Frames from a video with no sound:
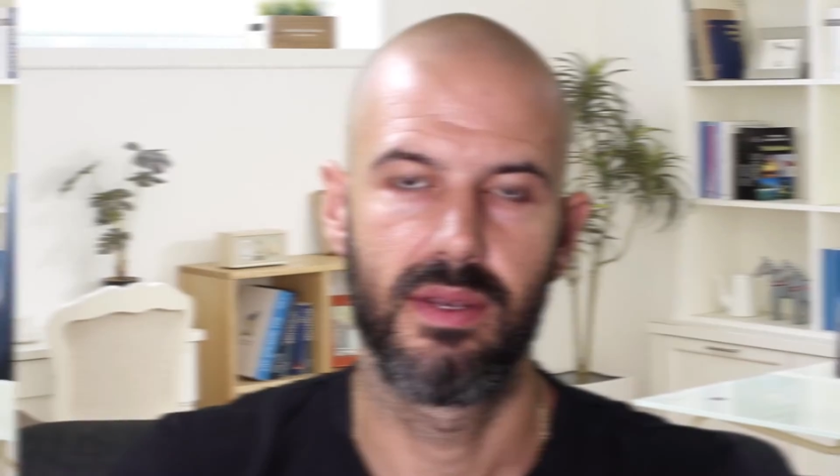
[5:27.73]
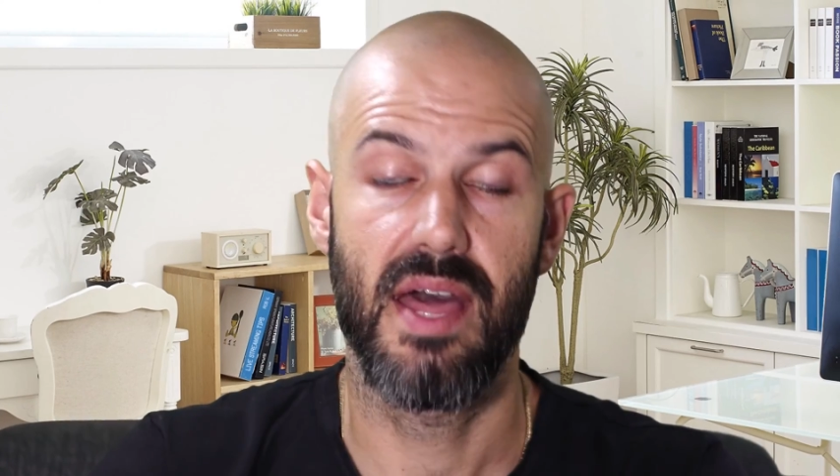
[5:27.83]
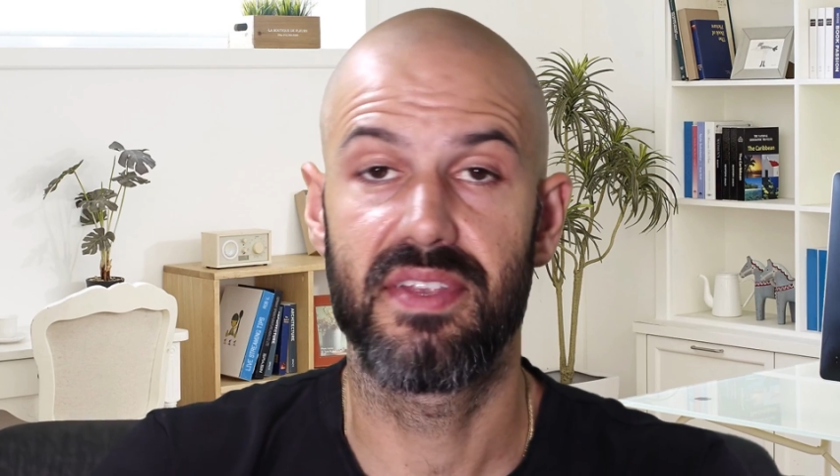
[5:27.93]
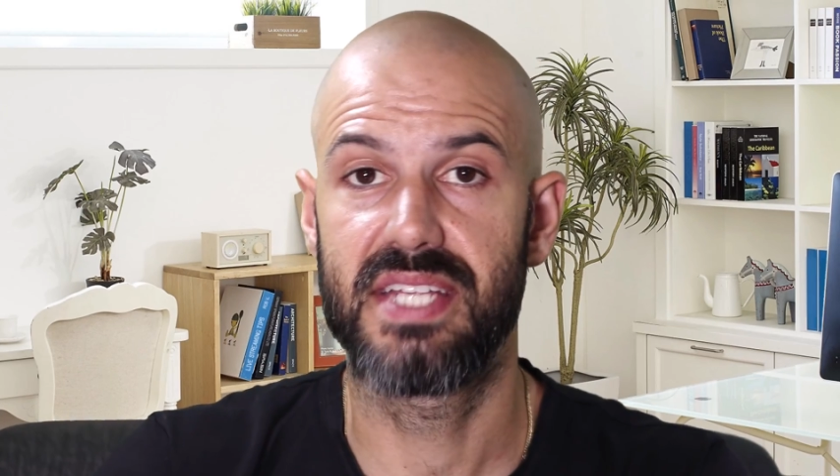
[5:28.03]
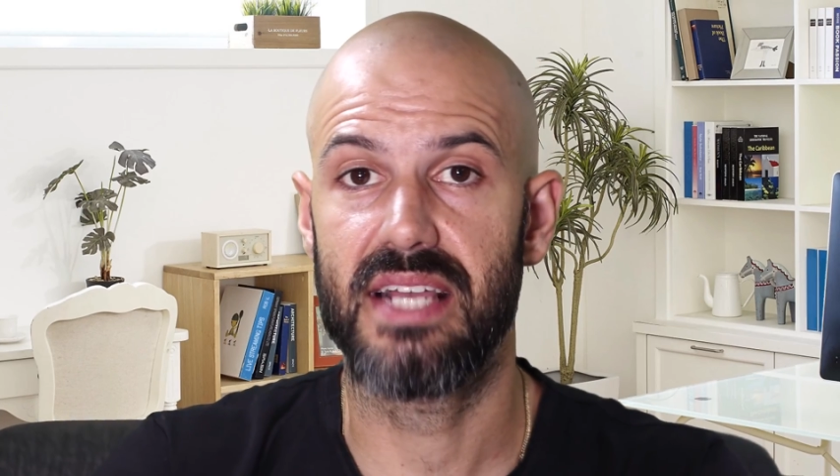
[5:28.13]

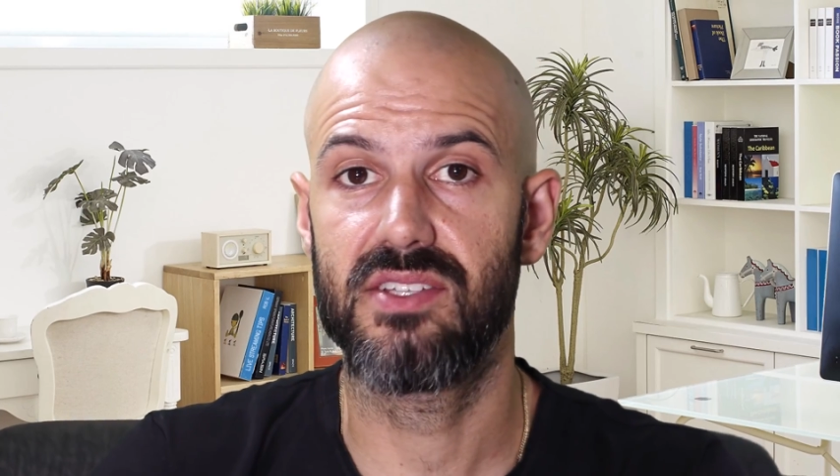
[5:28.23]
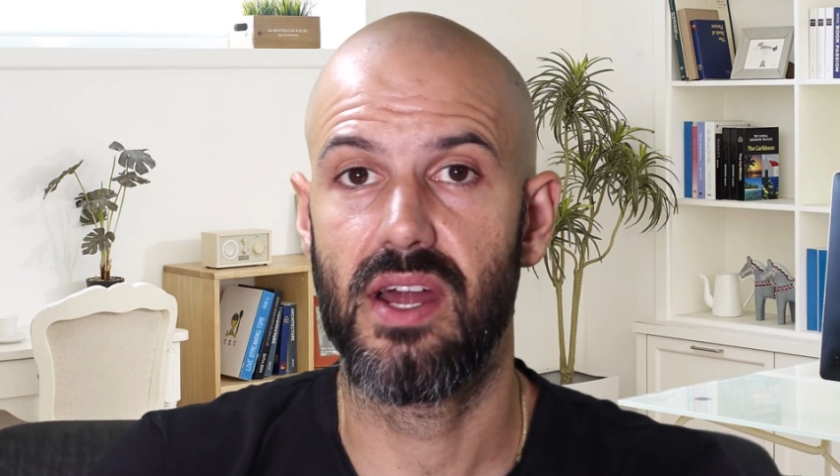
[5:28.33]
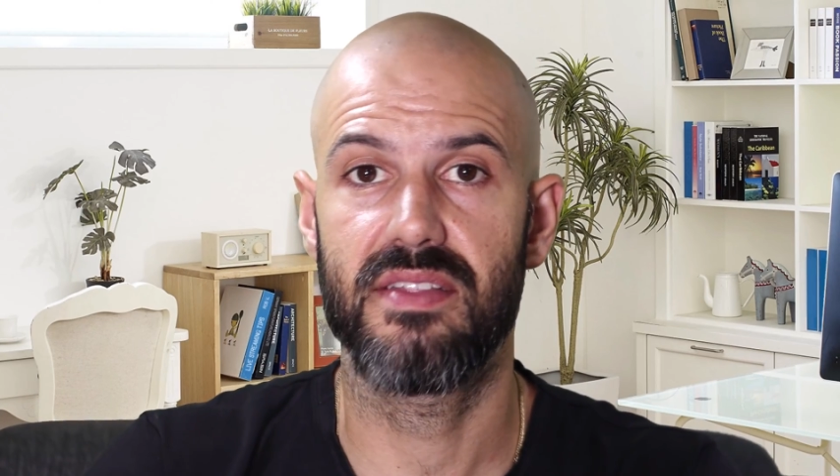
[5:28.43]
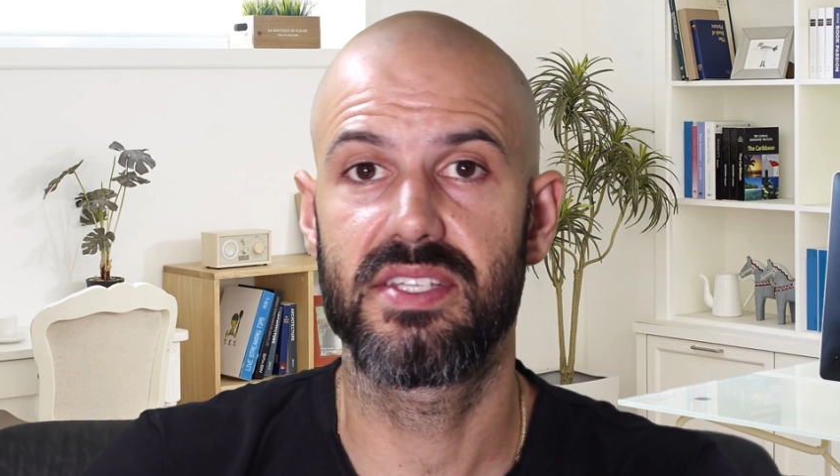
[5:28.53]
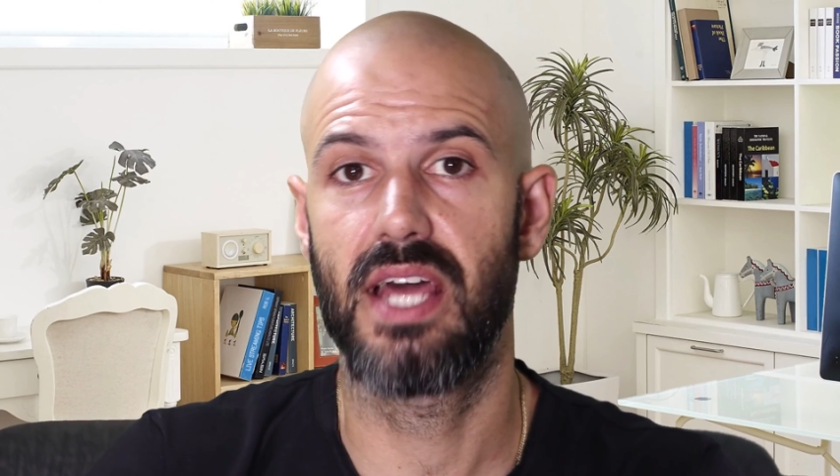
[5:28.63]
Now, the tech
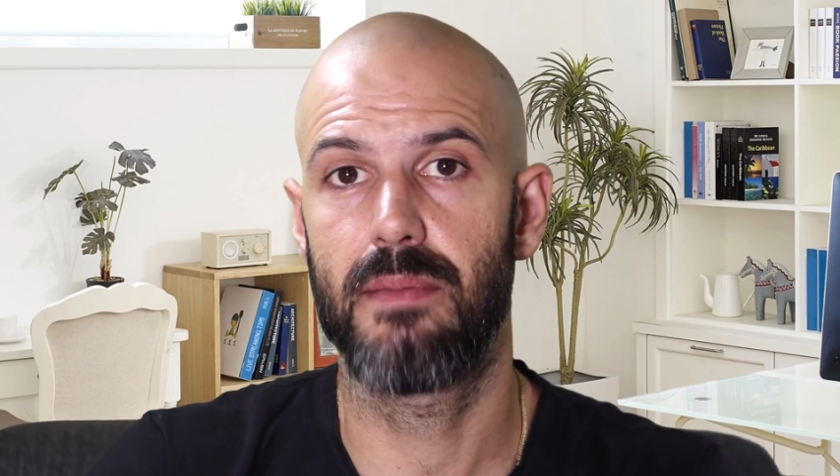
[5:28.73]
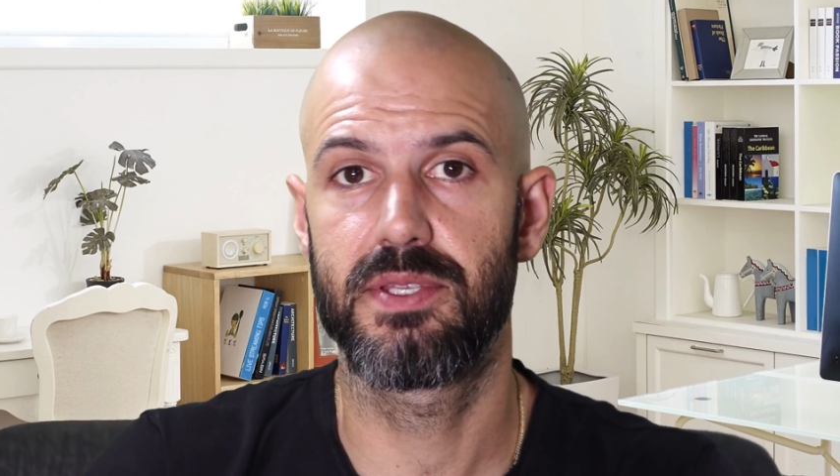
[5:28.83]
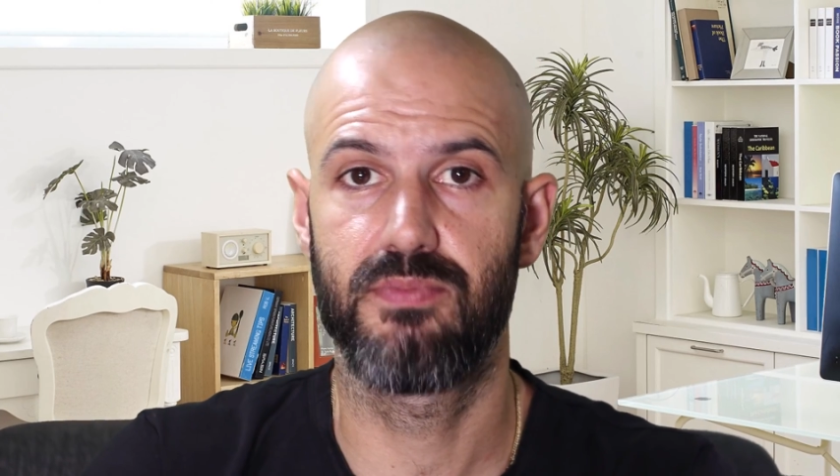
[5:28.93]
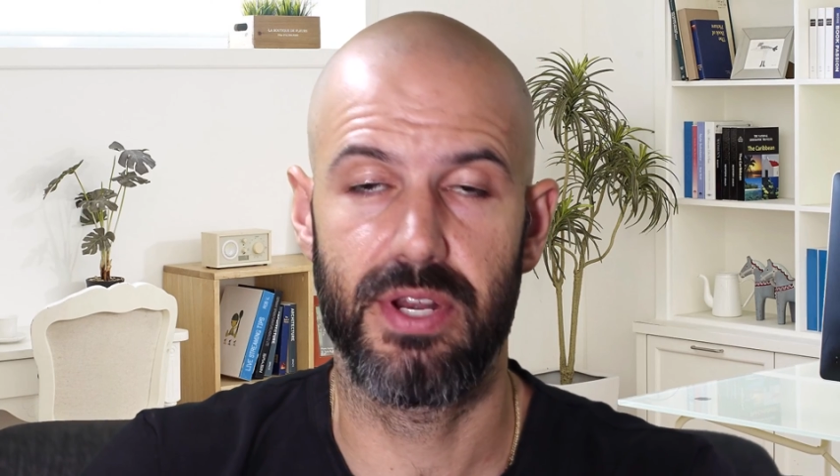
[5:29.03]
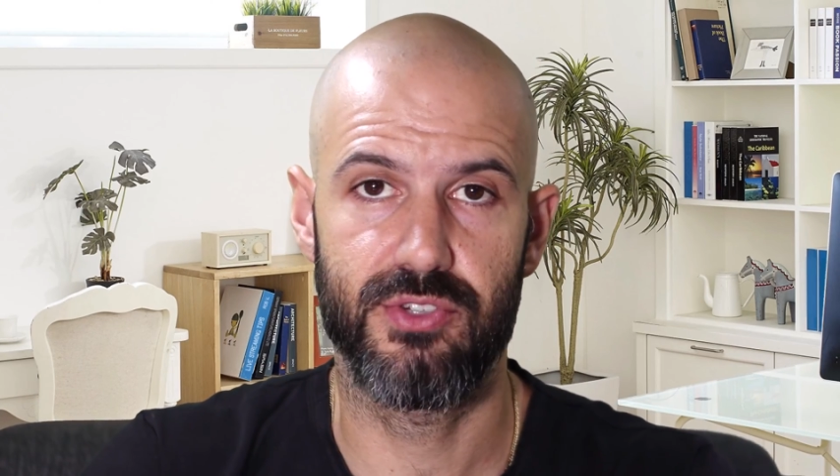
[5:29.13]
side of the setup
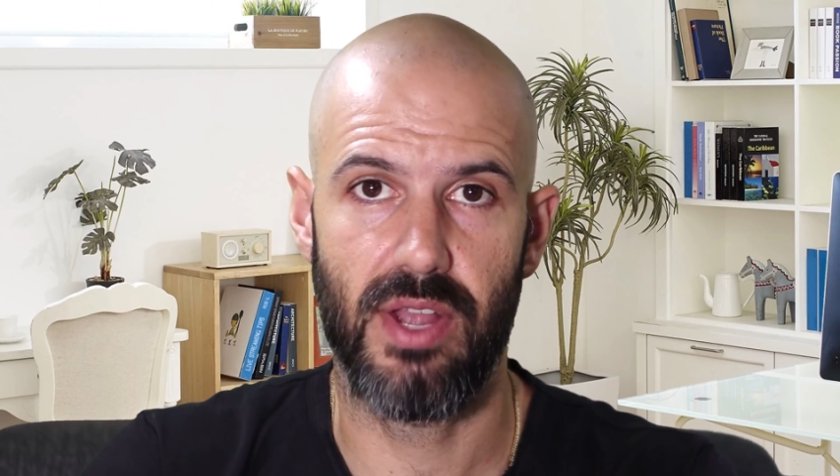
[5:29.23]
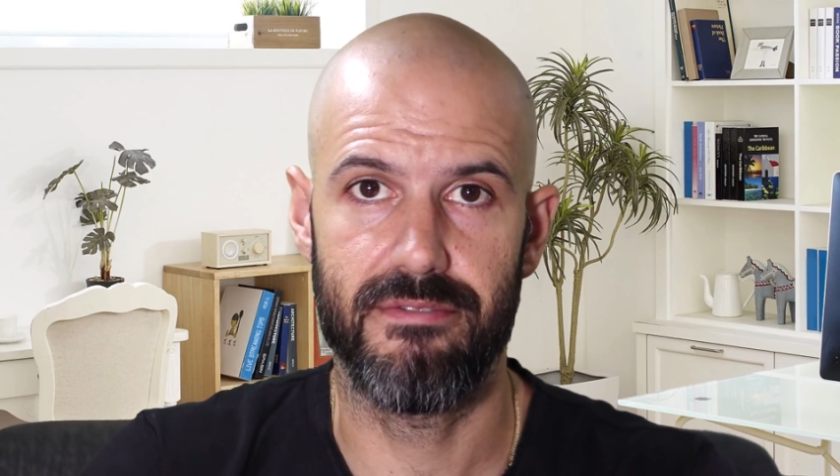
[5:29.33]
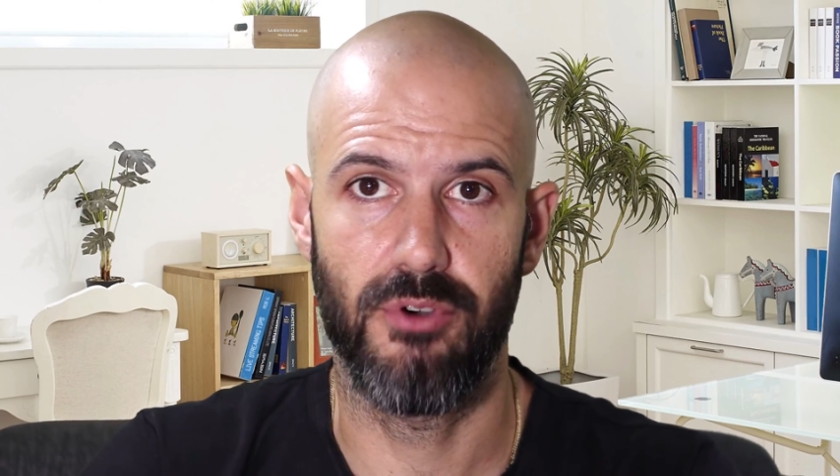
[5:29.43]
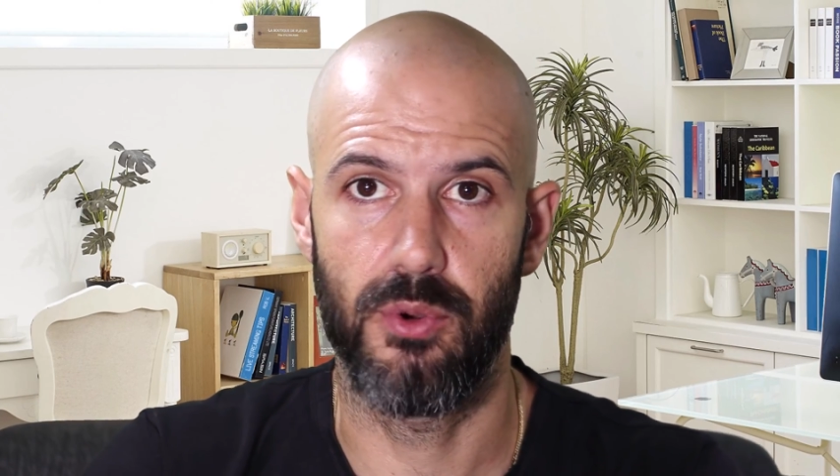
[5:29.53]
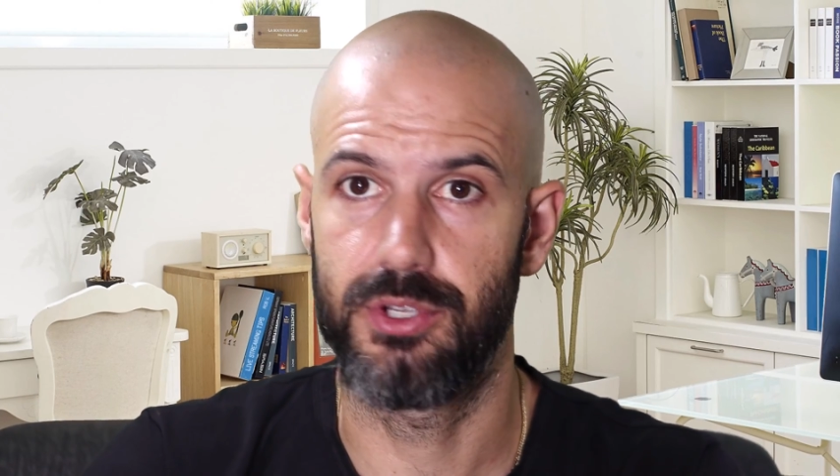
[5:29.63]
is pretty
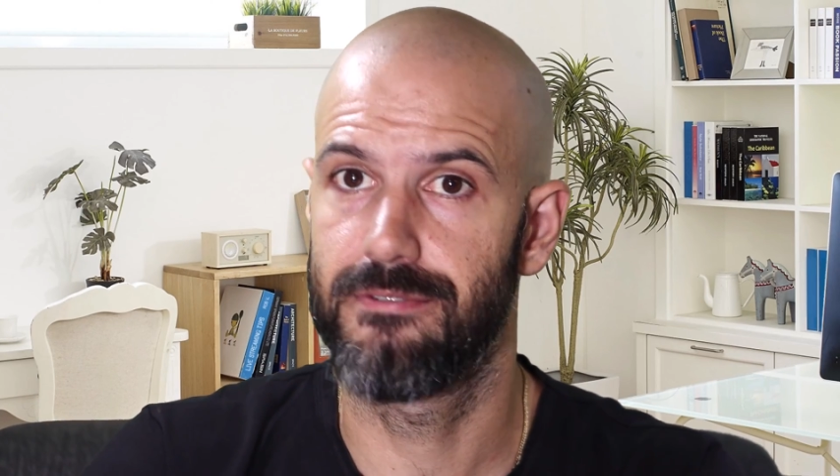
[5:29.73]
straightforward.